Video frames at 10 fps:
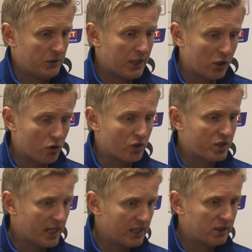the thing I've got
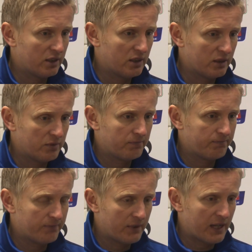to say is that,
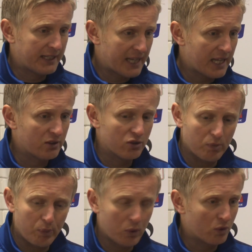the
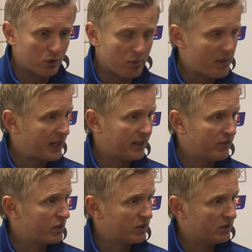supporters were
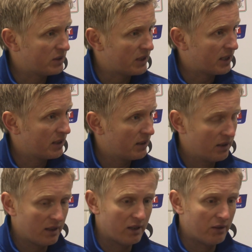magnificent today.
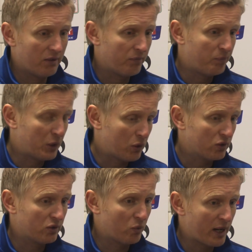And
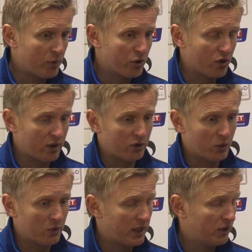because of the way we're trying to
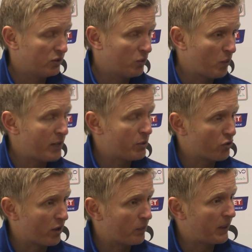do things and the way
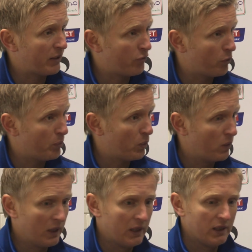we're trying to play
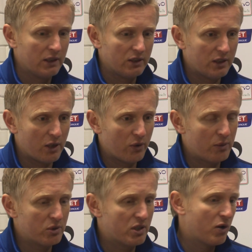football,
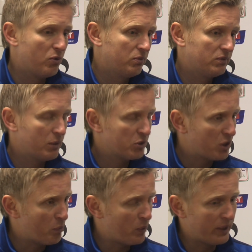there no
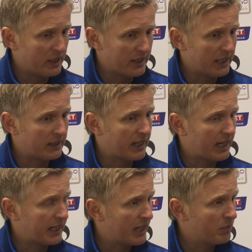booing at the end of
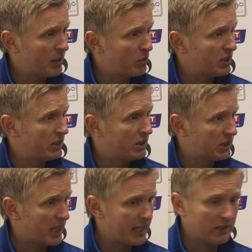that game. They was
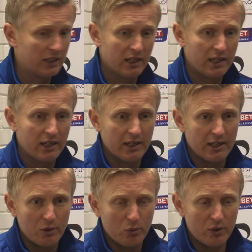entertained,
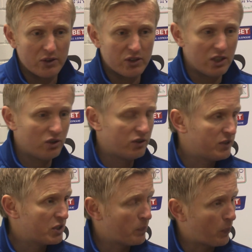with a tinge
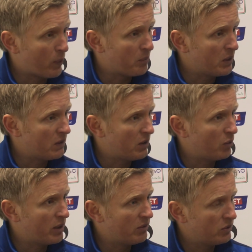of disappointment
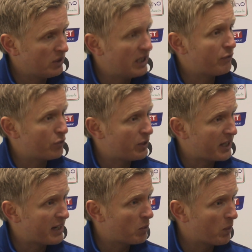that we nearly threw
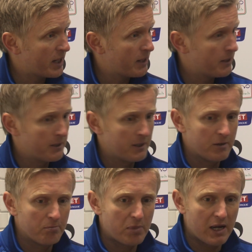the game away.
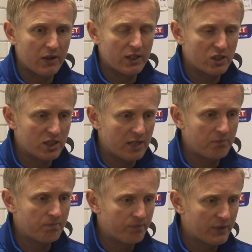But they're
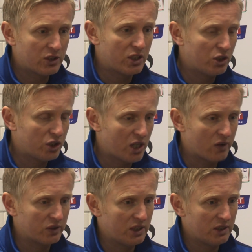seeing
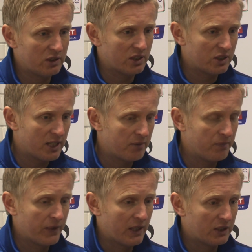chances, they're
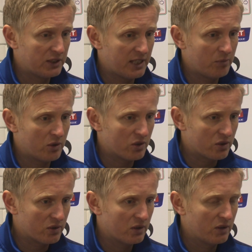seeing a team
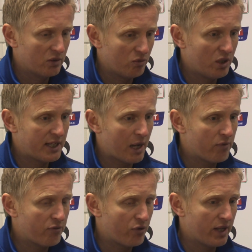that's really
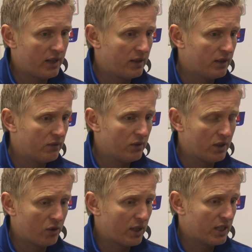going for it, and
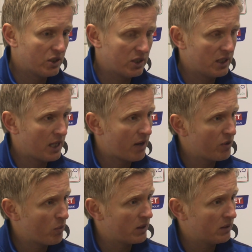they can see that
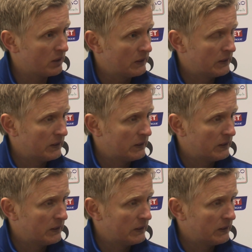everyone